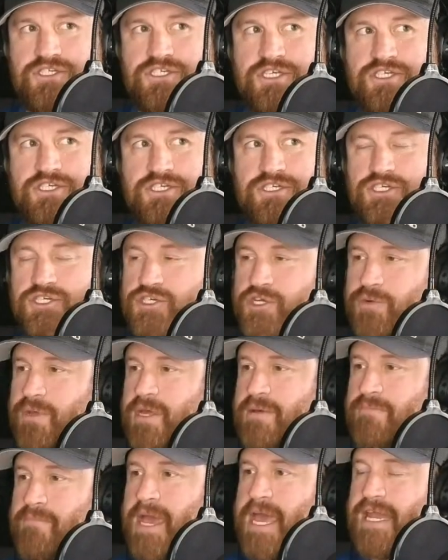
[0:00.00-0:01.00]
decisions should
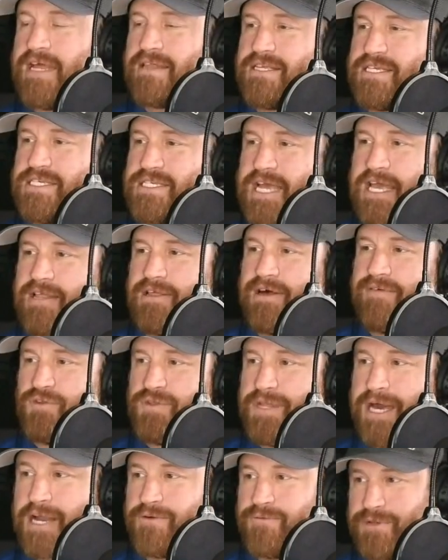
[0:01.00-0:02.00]
be made at the state
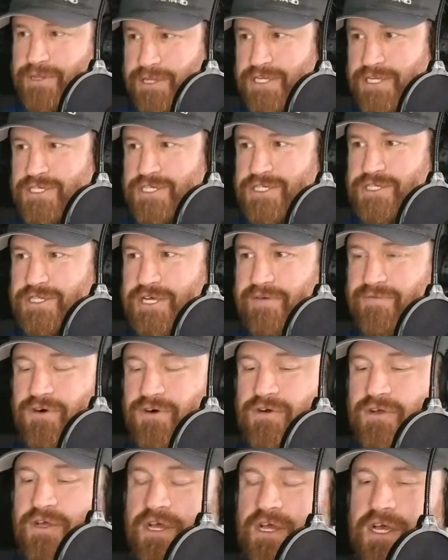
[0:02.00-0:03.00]
level, not a religious
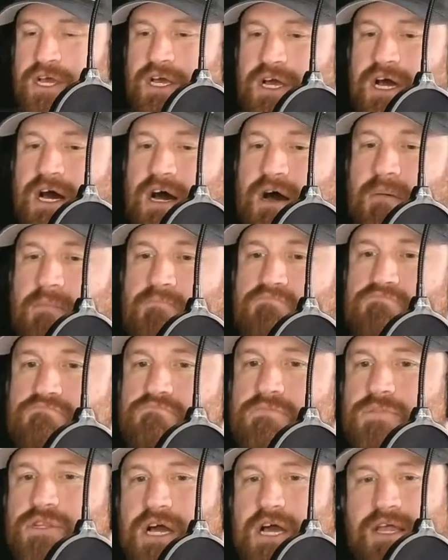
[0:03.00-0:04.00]
level. Take
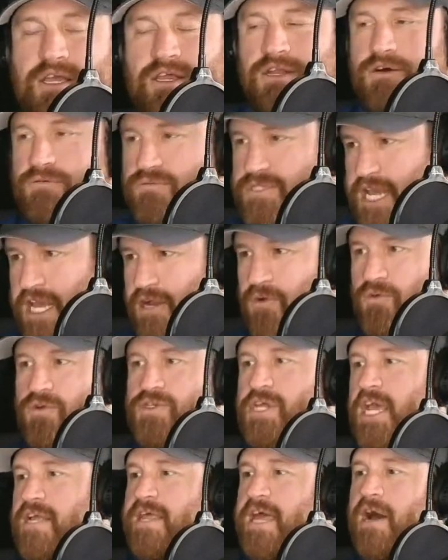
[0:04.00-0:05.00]

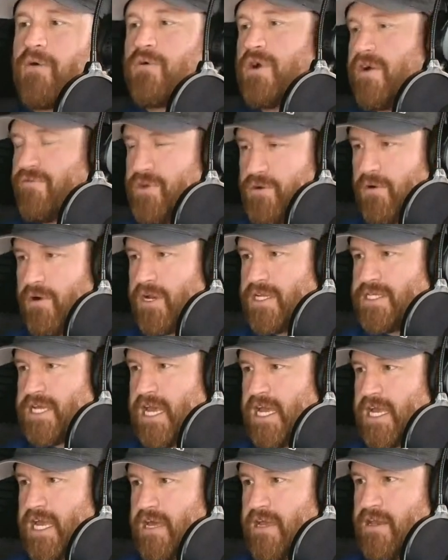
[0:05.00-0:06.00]
that wherever you want
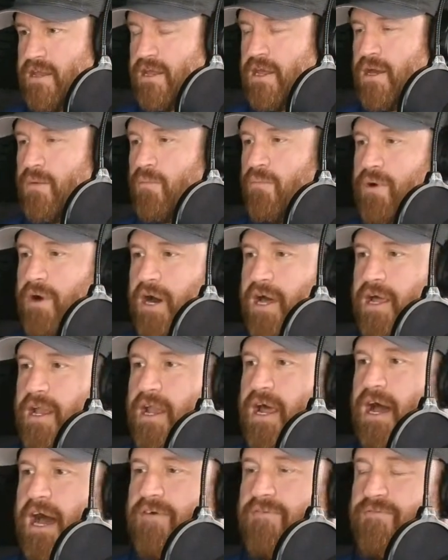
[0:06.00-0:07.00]
to take it.
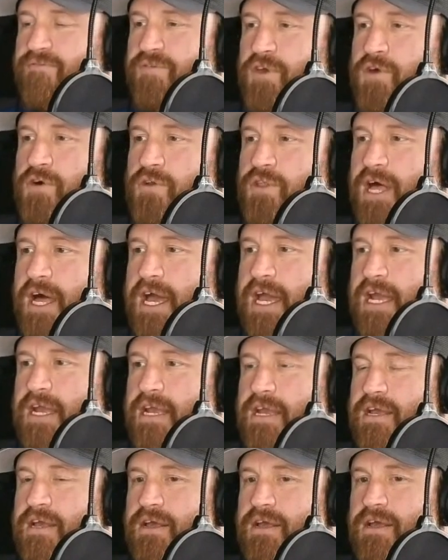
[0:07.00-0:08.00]
But I feel
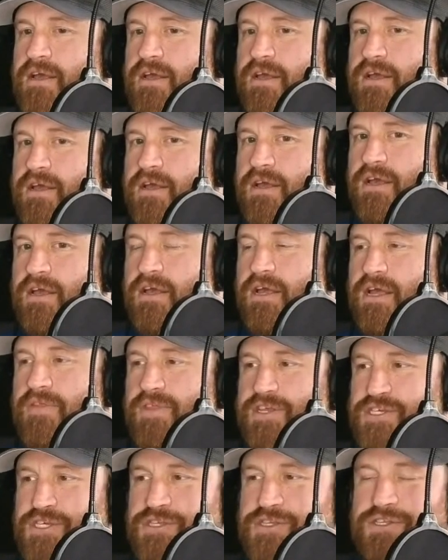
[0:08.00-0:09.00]
like
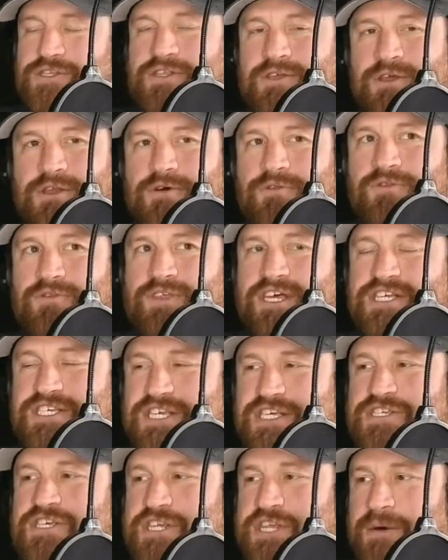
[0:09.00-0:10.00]
this
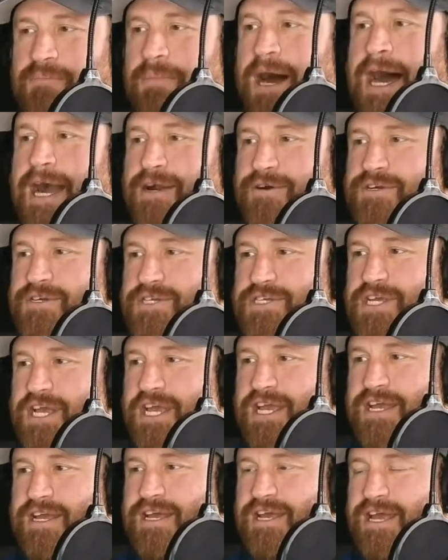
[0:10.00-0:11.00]
is a
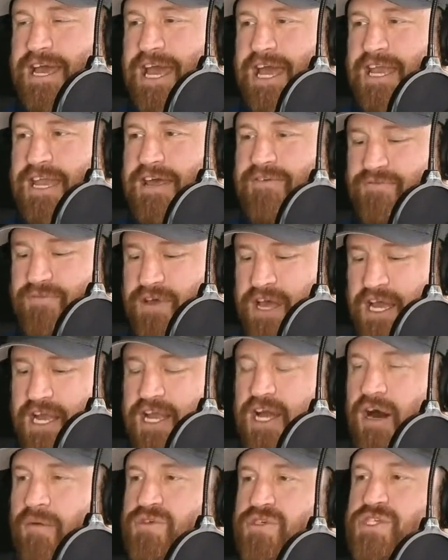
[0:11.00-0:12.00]
democracy. And if
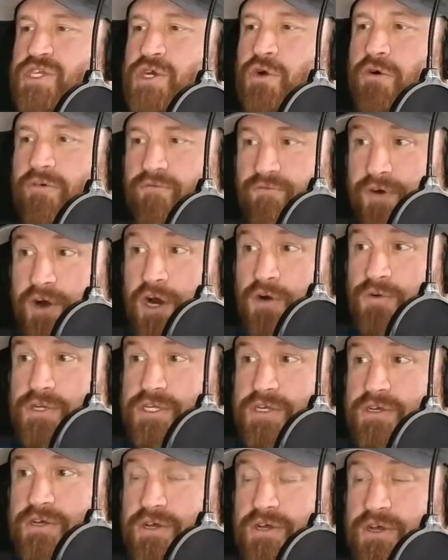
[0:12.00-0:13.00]
it comes to a
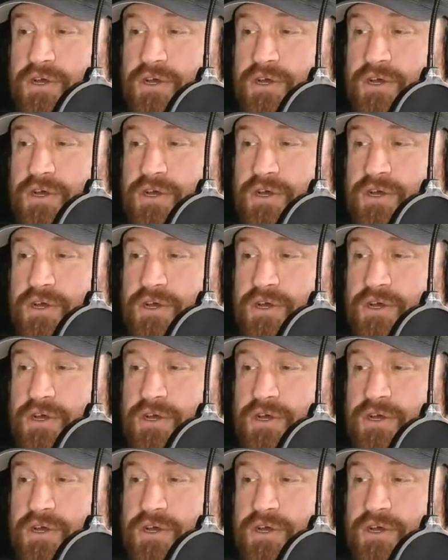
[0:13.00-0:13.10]
vote,